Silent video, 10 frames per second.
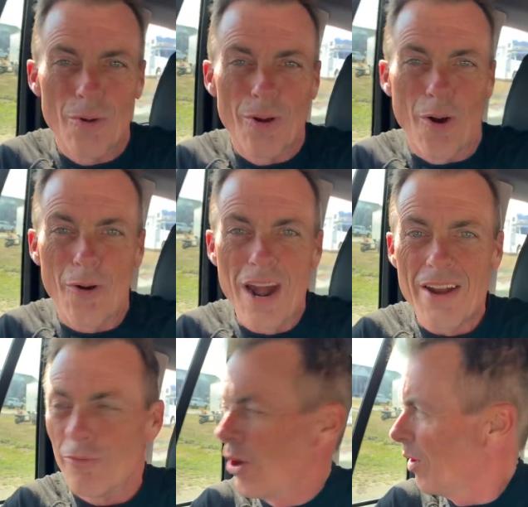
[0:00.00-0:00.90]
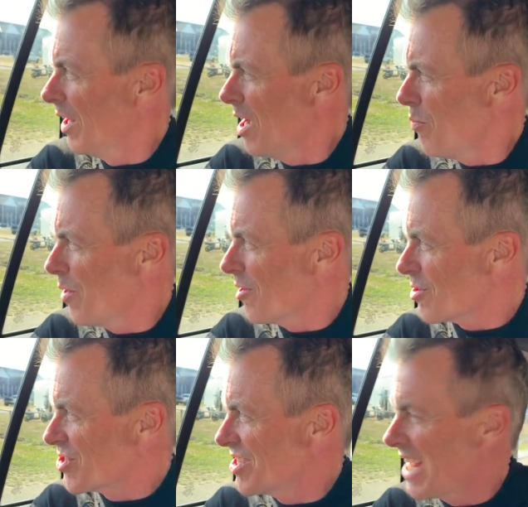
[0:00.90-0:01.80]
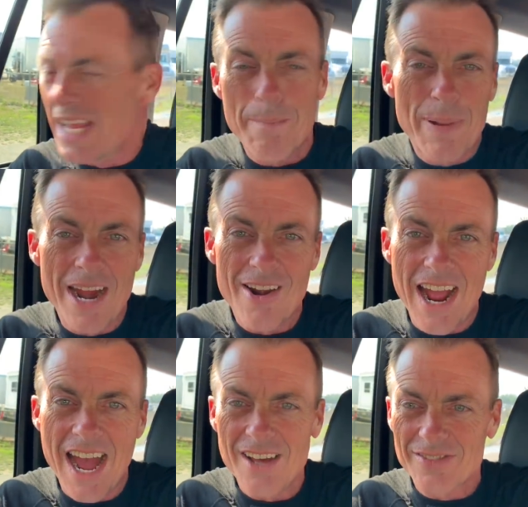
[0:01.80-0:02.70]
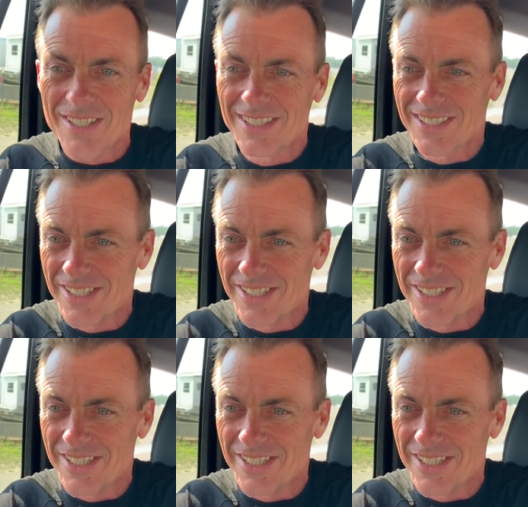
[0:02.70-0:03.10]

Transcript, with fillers: All right, rolling up. We are second pair out.